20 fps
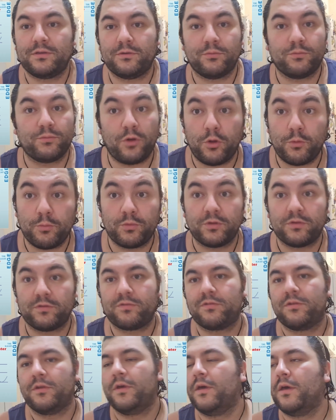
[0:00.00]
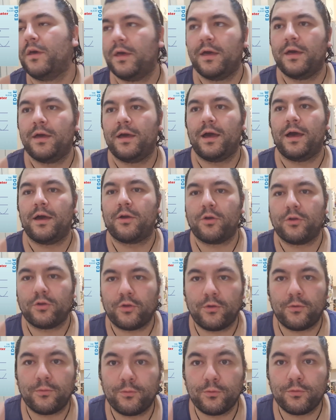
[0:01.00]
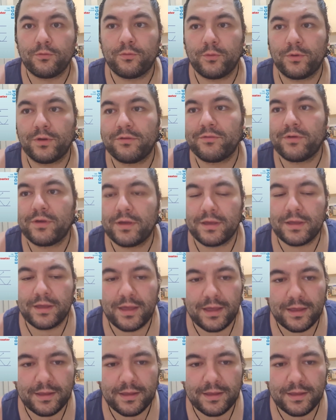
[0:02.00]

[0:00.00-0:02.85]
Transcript: you're homeless, I've got no roof or whatever.